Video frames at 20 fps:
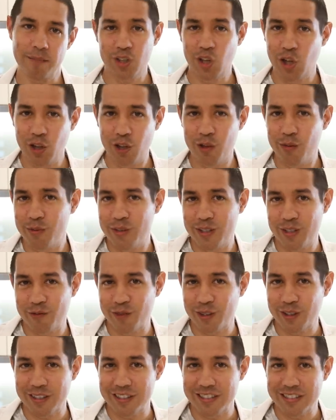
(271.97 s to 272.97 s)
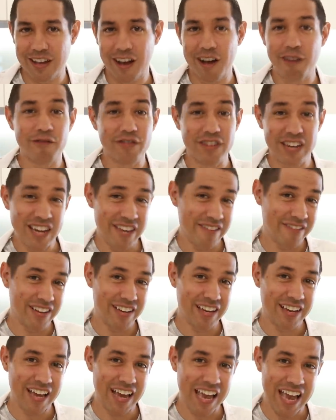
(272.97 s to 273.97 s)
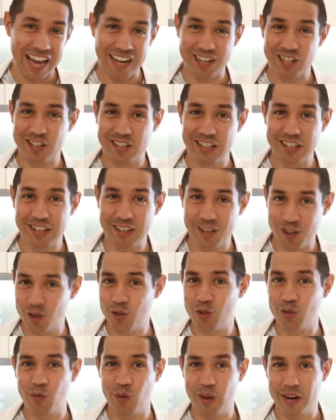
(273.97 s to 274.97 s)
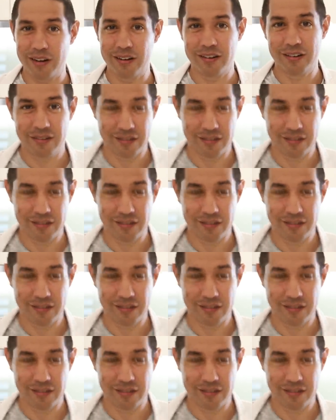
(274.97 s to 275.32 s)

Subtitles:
So luminance filters, I've never actually used one.